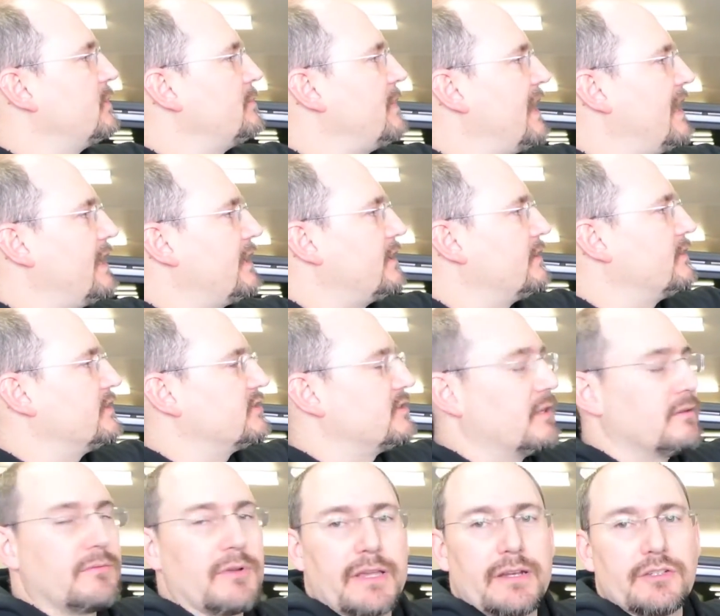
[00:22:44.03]
back and the
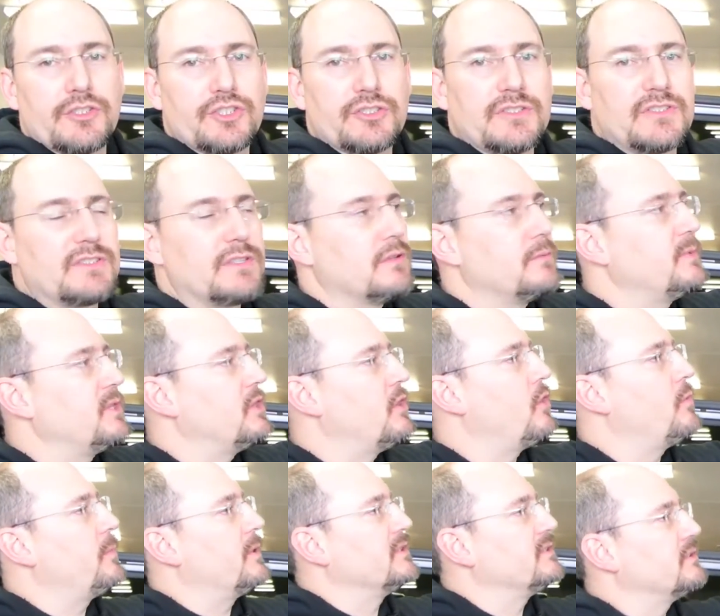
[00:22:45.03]
sunrider should still be
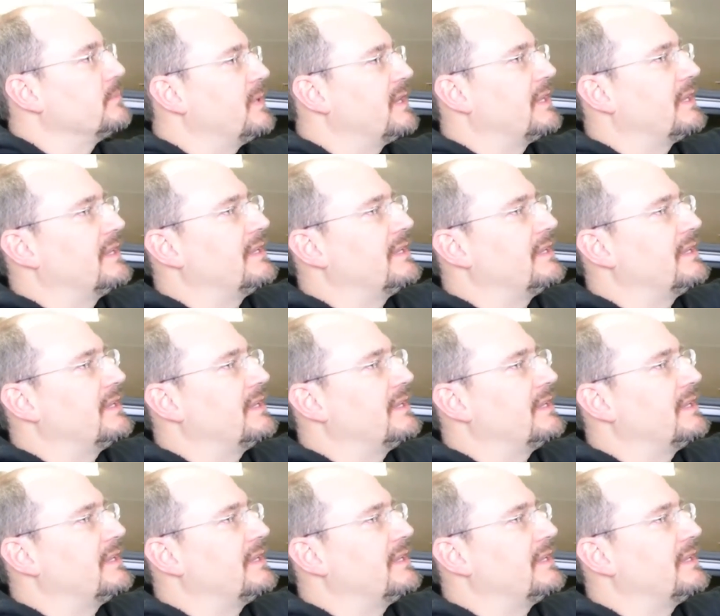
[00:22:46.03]
open to make it